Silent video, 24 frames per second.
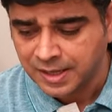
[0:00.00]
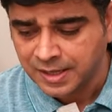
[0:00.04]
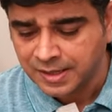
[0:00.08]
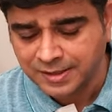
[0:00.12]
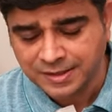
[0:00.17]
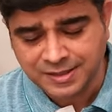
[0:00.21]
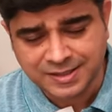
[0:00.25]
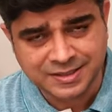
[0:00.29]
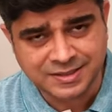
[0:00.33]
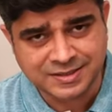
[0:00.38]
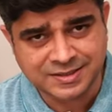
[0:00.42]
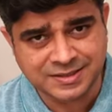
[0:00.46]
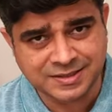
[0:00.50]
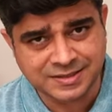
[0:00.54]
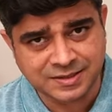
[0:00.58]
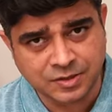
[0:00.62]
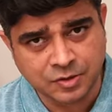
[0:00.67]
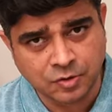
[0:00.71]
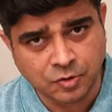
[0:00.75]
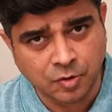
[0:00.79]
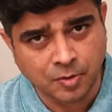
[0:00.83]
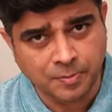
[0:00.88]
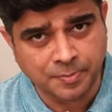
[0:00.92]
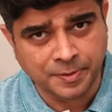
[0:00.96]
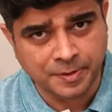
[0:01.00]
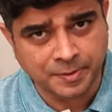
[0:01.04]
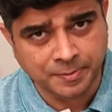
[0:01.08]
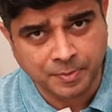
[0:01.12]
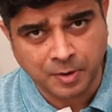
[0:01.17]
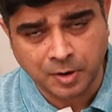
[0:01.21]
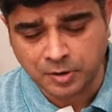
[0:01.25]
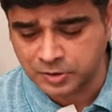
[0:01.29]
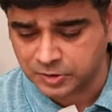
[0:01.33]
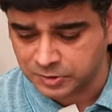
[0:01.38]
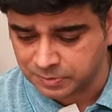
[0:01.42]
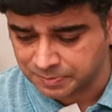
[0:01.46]
This is an open
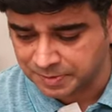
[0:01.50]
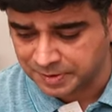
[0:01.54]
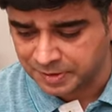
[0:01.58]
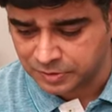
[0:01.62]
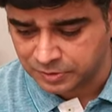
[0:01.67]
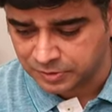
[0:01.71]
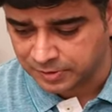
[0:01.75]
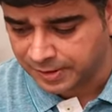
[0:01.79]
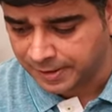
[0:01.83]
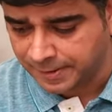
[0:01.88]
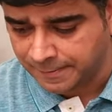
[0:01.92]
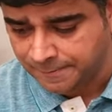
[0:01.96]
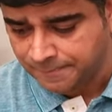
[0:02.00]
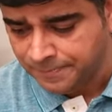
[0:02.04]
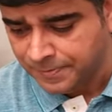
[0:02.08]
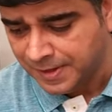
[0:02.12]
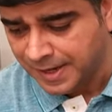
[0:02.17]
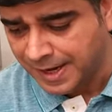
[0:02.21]
box piece, okay?